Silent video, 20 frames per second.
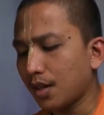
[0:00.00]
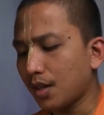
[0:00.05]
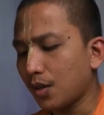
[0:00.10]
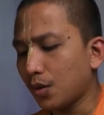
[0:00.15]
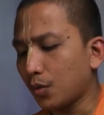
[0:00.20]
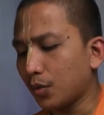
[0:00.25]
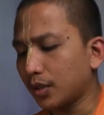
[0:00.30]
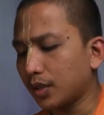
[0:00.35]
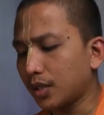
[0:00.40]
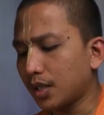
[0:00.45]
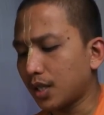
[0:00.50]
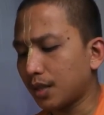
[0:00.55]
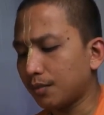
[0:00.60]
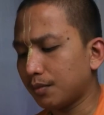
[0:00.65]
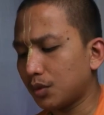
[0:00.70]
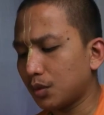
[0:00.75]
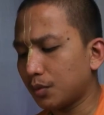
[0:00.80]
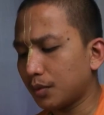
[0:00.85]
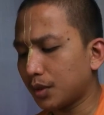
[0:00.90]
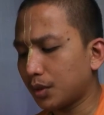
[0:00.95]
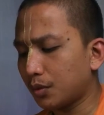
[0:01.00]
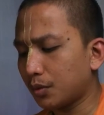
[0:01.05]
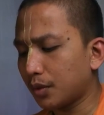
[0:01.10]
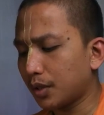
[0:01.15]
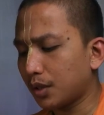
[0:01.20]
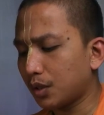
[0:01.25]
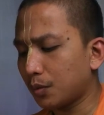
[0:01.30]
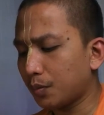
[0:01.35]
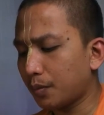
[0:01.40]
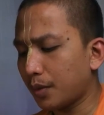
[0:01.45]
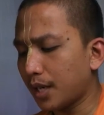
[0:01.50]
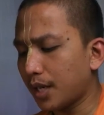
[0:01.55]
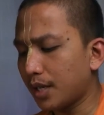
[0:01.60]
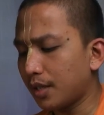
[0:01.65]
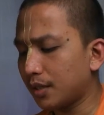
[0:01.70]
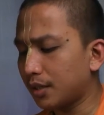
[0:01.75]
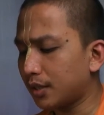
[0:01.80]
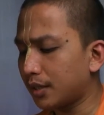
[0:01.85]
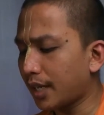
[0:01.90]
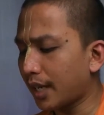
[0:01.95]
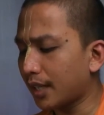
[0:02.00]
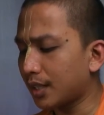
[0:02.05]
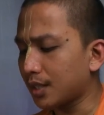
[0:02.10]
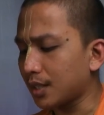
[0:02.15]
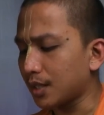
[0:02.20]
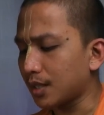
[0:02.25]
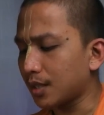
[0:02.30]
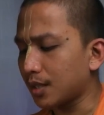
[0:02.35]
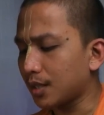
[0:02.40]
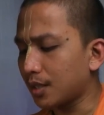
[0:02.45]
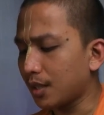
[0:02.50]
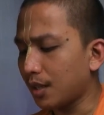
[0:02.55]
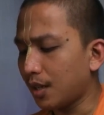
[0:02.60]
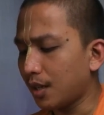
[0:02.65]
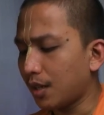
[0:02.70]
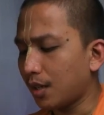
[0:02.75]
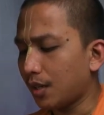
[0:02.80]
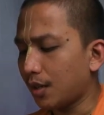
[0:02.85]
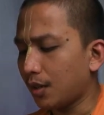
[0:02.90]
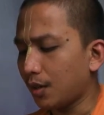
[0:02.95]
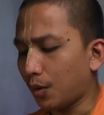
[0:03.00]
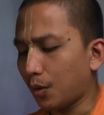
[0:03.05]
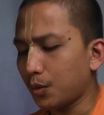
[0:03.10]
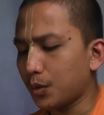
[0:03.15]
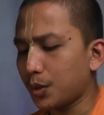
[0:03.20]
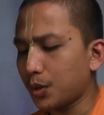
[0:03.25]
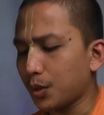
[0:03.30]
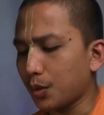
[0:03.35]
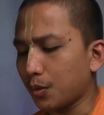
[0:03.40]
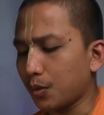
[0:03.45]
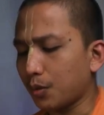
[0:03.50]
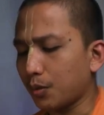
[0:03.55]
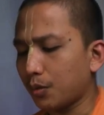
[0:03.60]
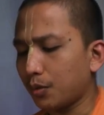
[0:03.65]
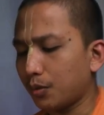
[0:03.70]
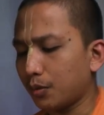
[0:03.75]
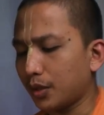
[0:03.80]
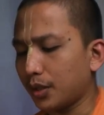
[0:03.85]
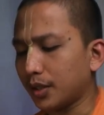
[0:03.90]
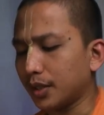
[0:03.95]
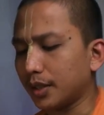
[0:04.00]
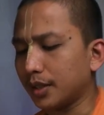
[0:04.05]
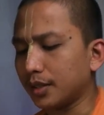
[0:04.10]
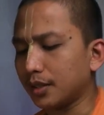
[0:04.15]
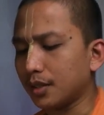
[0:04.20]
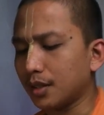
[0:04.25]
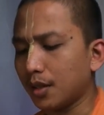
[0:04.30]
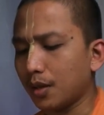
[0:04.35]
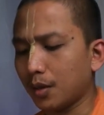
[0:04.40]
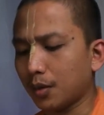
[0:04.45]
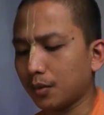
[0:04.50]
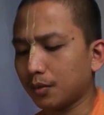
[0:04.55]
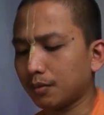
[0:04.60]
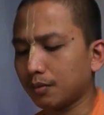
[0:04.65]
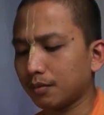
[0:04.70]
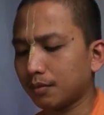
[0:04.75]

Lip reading: who had come to Mathura to pay their taxes also returned home.